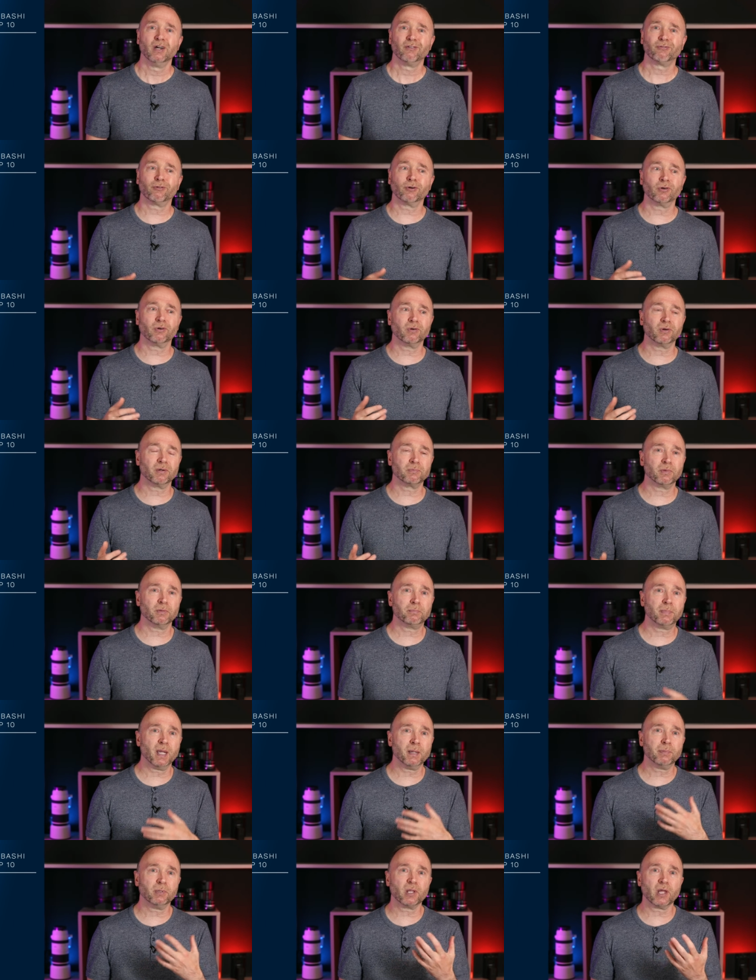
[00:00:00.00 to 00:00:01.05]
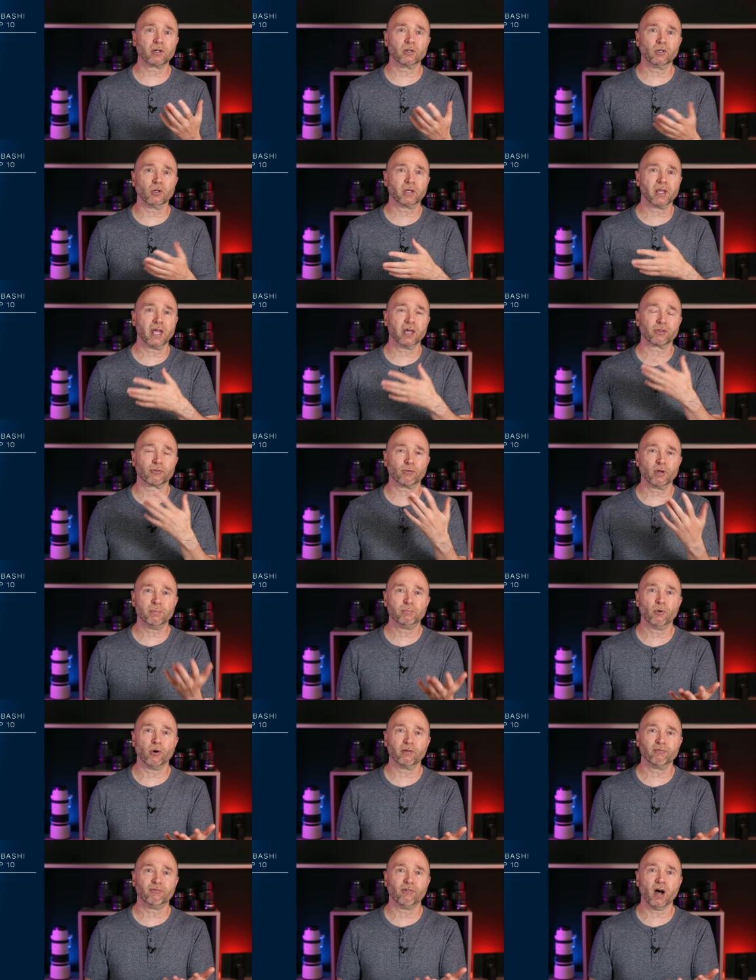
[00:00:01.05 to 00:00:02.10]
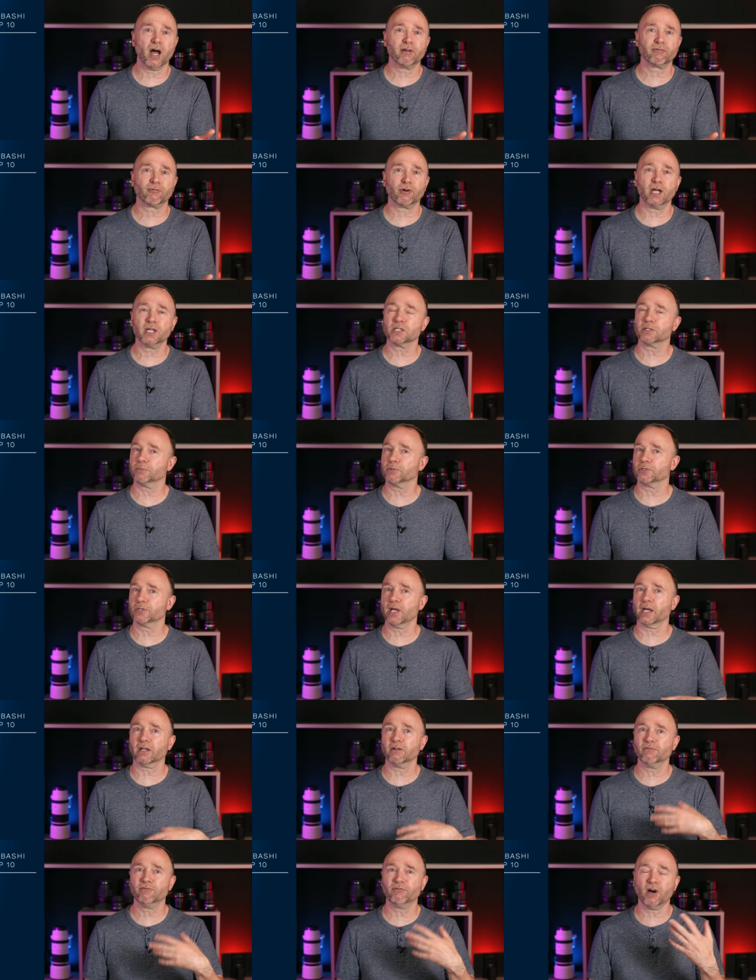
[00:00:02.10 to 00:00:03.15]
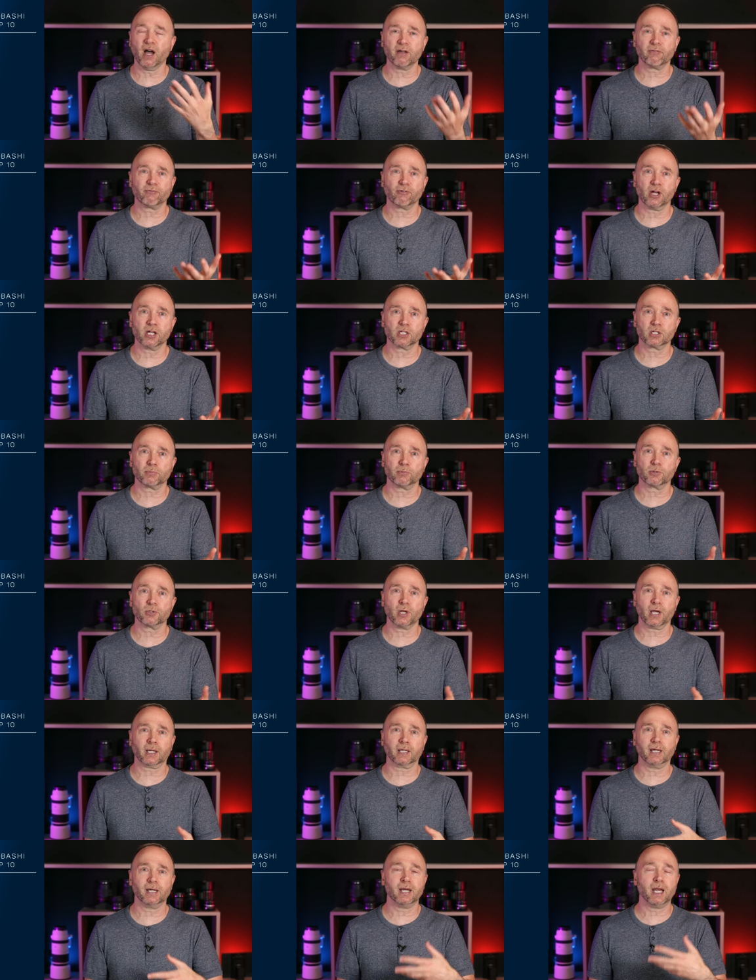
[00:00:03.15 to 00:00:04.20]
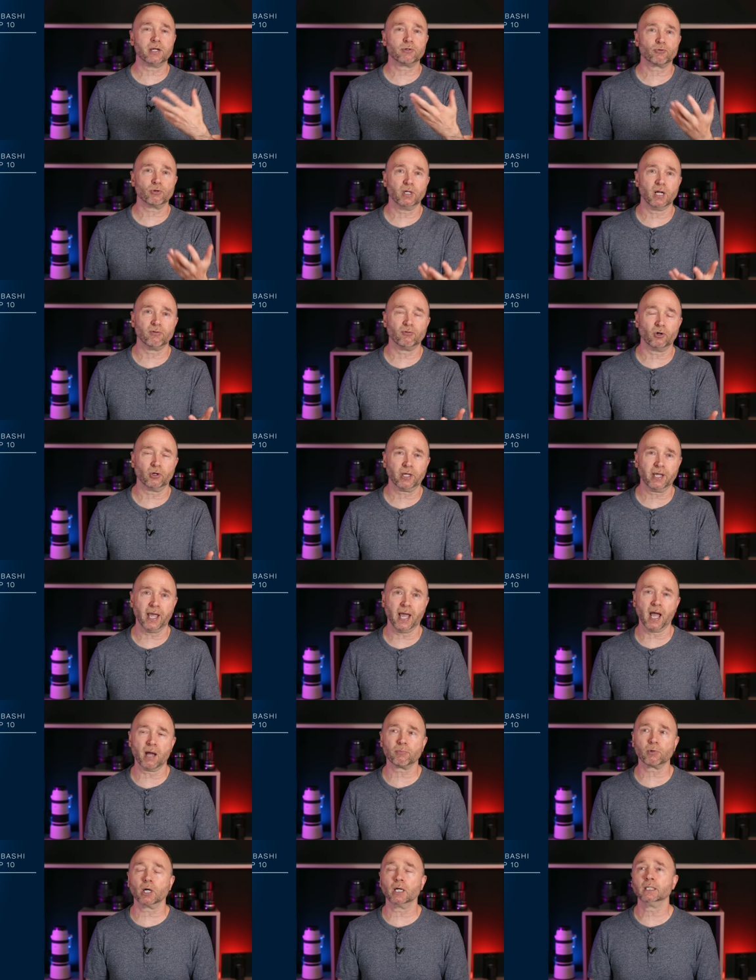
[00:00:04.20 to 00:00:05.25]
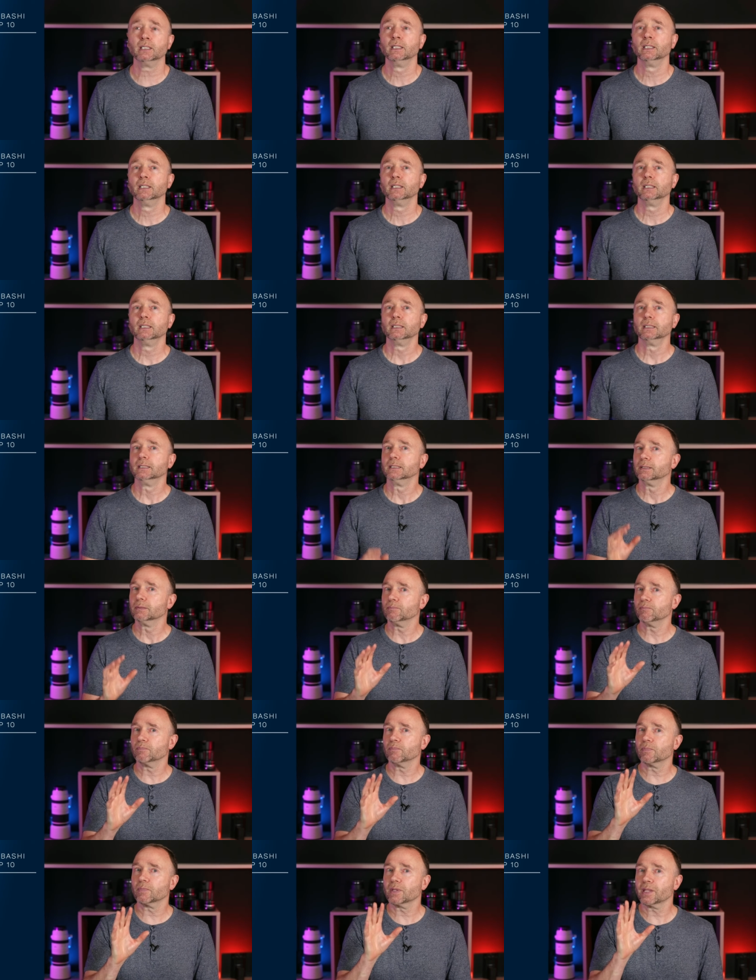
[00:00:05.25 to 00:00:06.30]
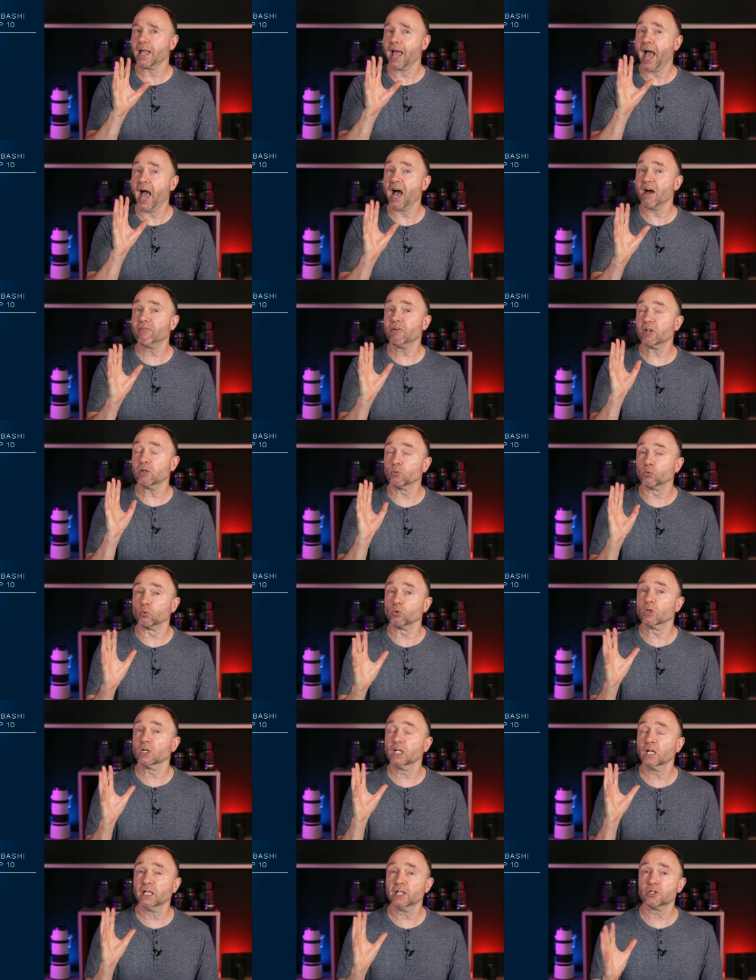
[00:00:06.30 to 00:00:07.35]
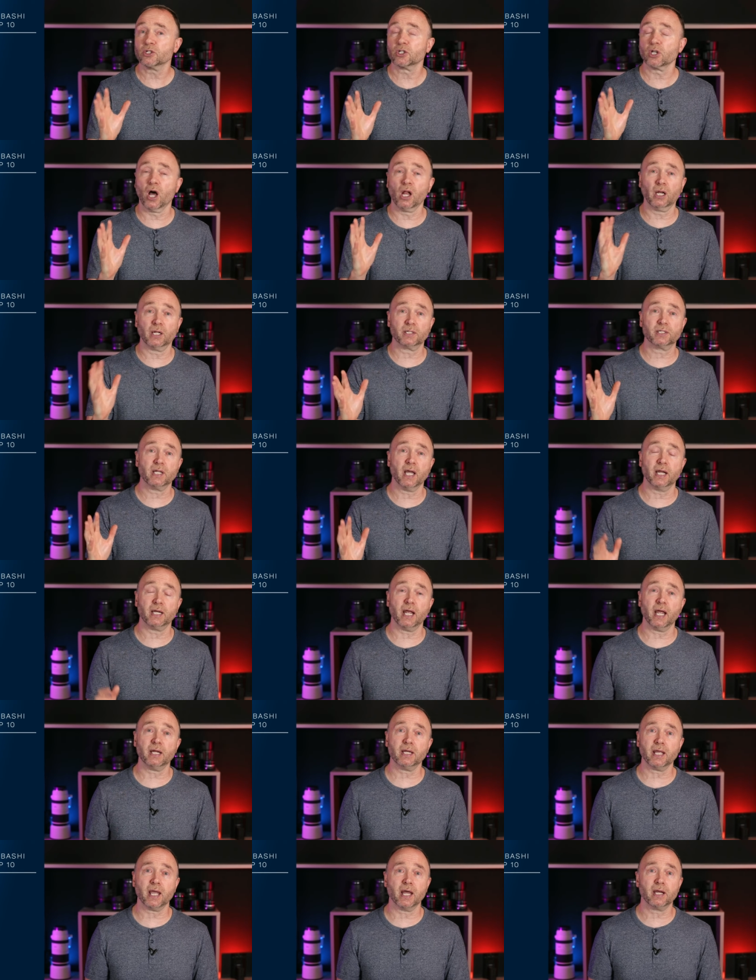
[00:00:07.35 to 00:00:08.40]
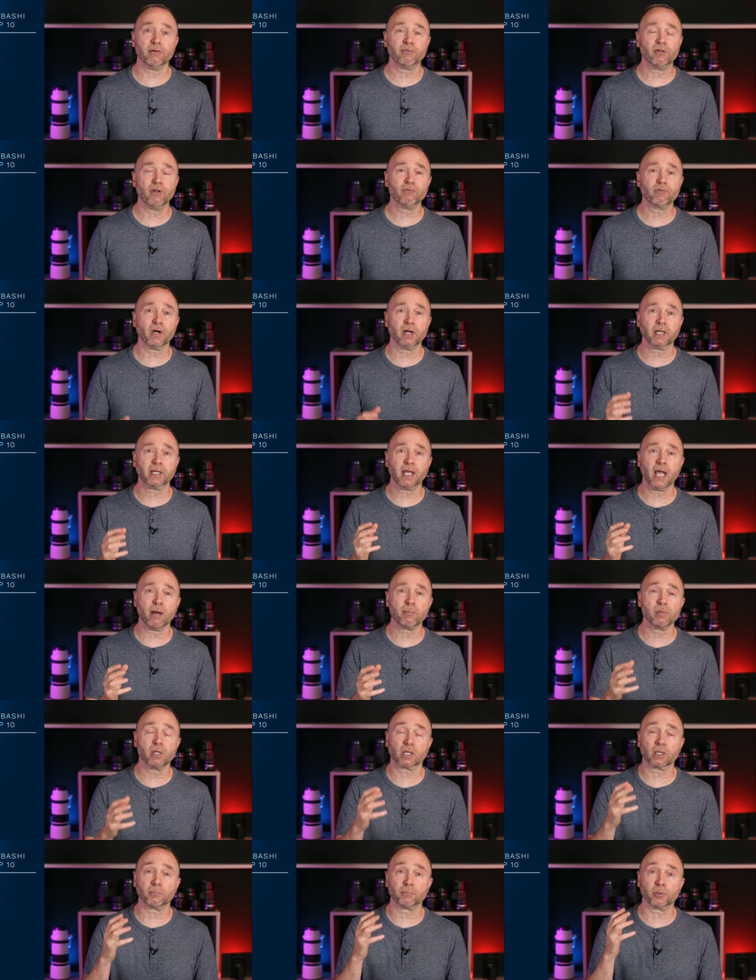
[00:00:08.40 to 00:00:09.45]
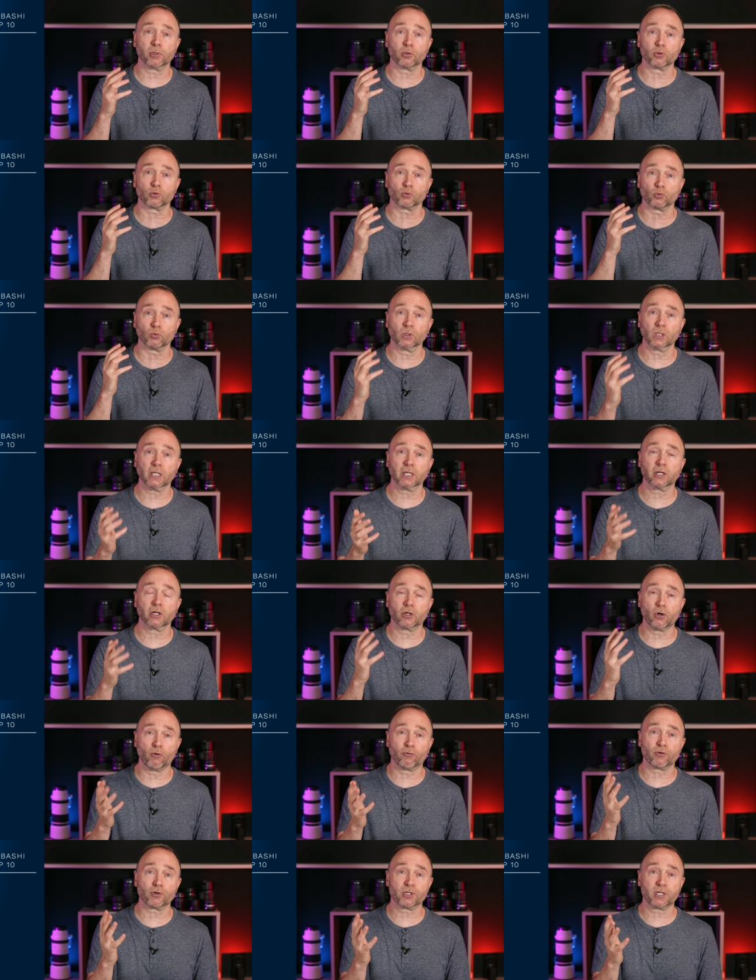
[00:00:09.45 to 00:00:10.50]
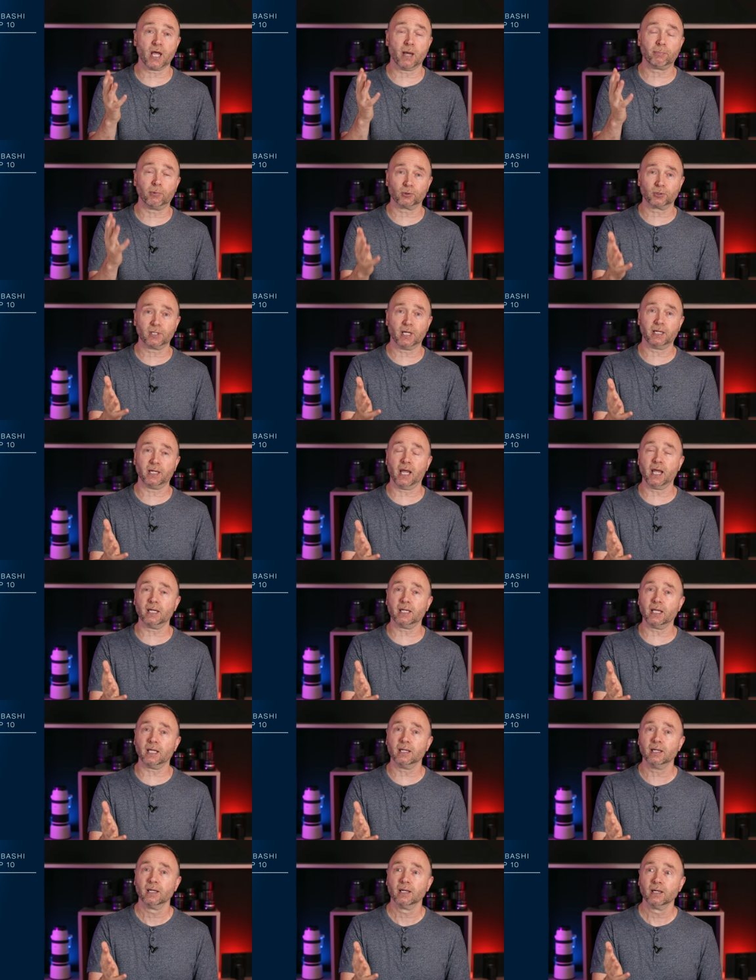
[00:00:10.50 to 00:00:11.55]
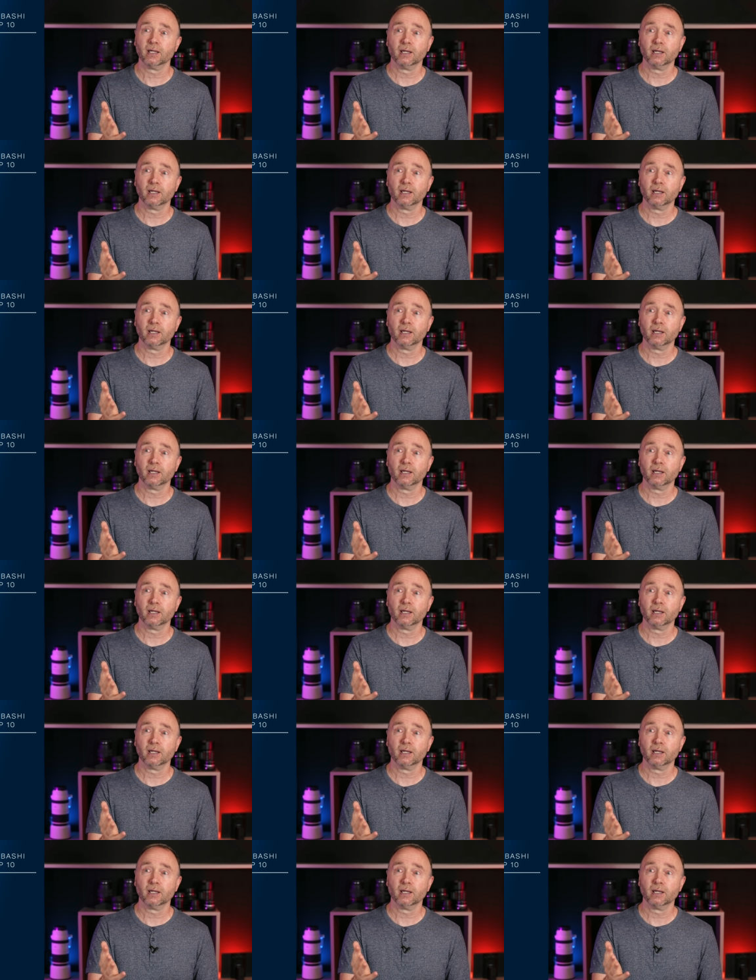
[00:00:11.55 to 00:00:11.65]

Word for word: for the people that are looking at three point five frames per second, five frames per second, an entry-level camera, having really solid ten eighty, and if you've got a camera that can produce really good oversampled ten eighty,